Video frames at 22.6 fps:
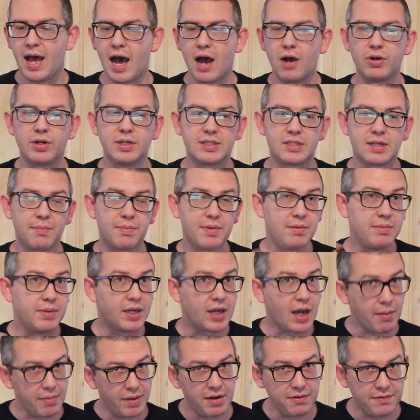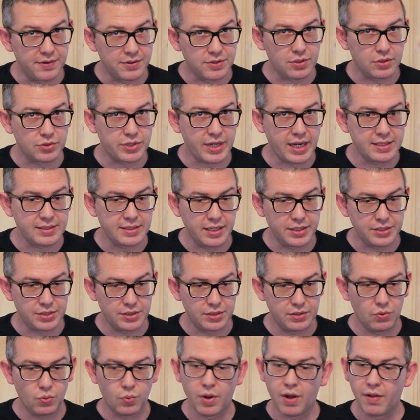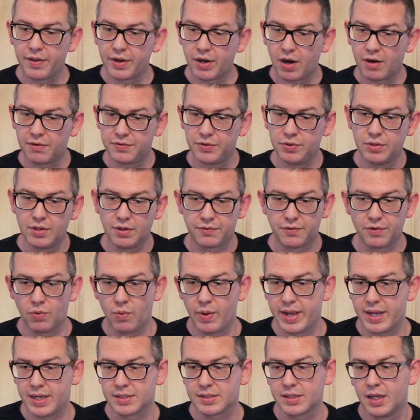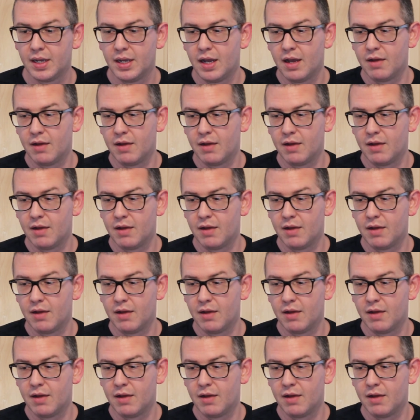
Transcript: How could something become an official translation? Well, there are a few different ways.